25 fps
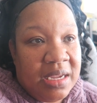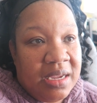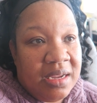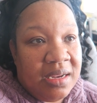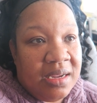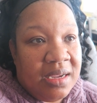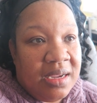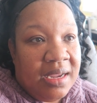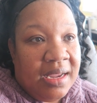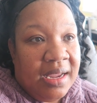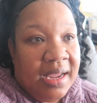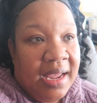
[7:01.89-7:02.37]

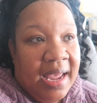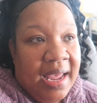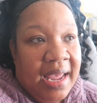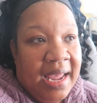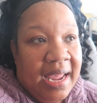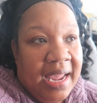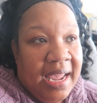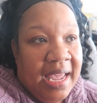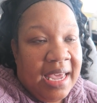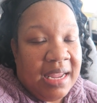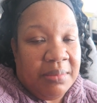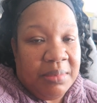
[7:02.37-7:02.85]
it.
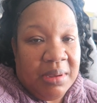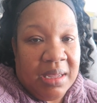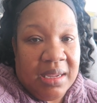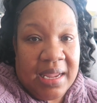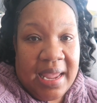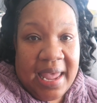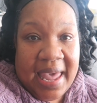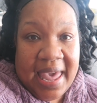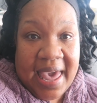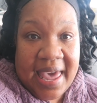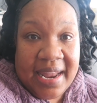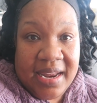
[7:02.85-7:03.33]
And I'm going
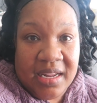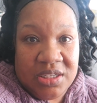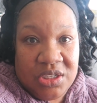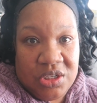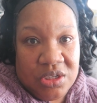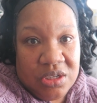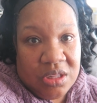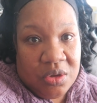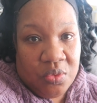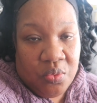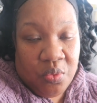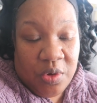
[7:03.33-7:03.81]
to add it
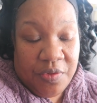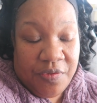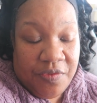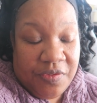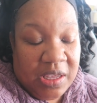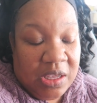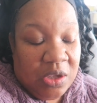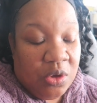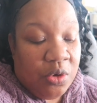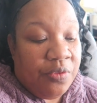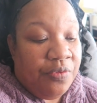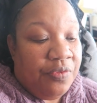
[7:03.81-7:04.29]
to the
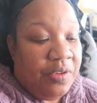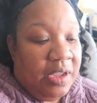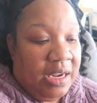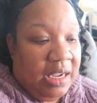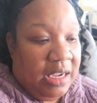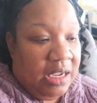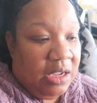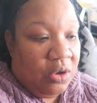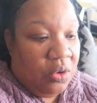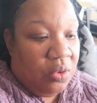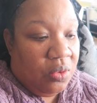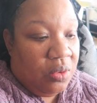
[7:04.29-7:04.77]
reveal
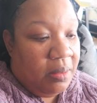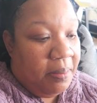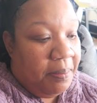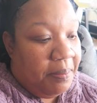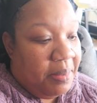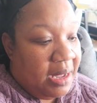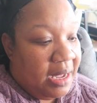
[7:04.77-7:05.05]
video.